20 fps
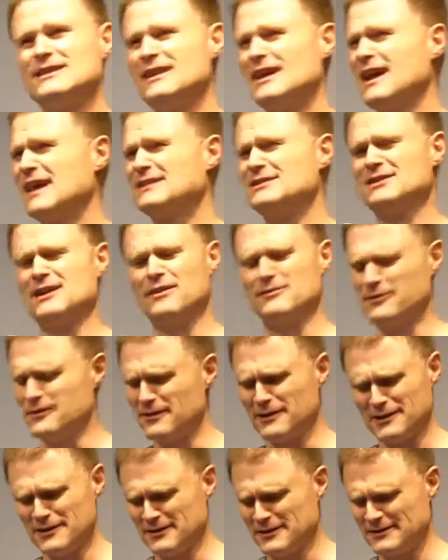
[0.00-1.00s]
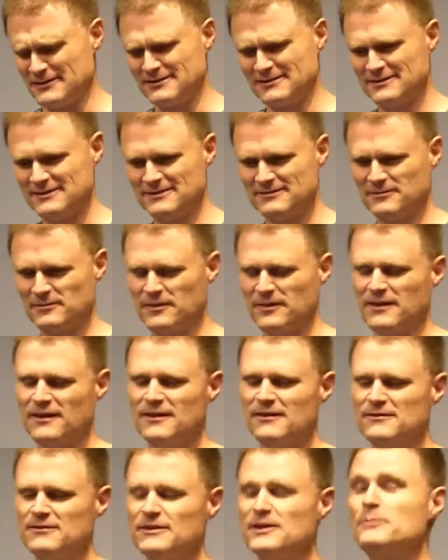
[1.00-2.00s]
that's not very good.
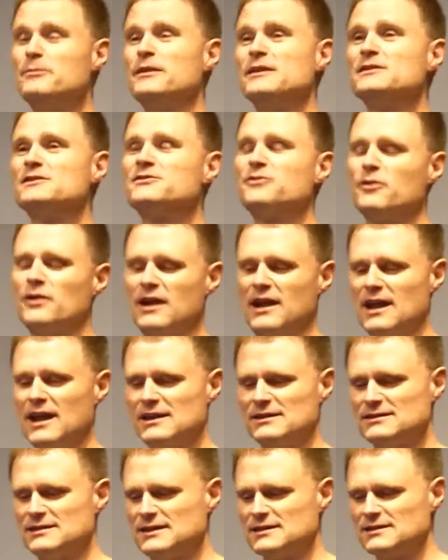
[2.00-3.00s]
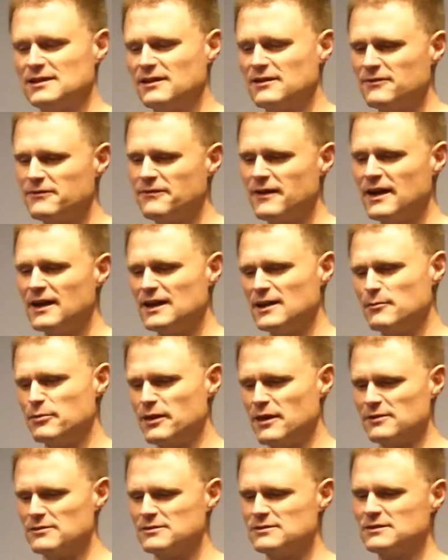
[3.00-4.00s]
Philippians 4:8 says, "Finally,
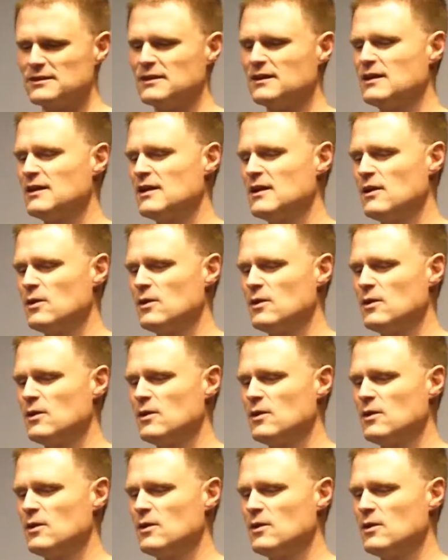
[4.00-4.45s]
brothers,